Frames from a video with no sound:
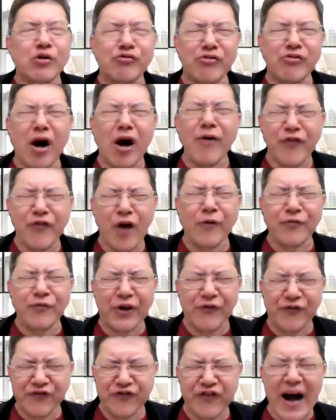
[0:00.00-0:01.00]
wrath of
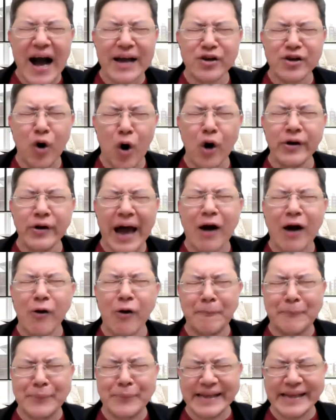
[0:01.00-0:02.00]
the Father on
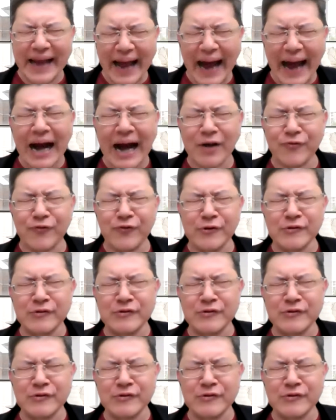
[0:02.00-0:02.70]
our behalf